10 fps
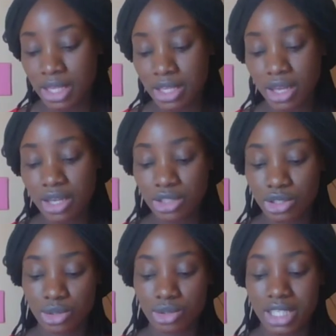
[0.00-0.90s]
younger
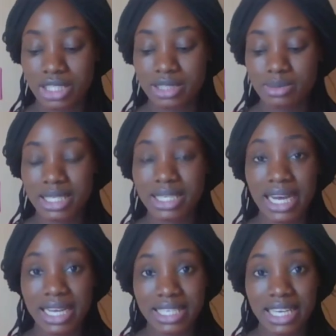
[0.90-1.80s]
children should be
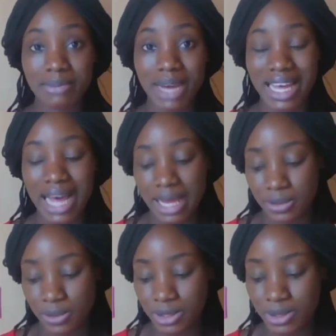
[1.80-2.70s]
guided by
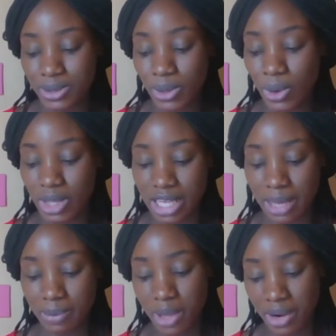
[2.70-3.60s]
adults or
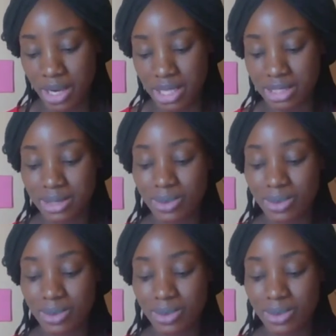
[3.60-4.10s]
their parents,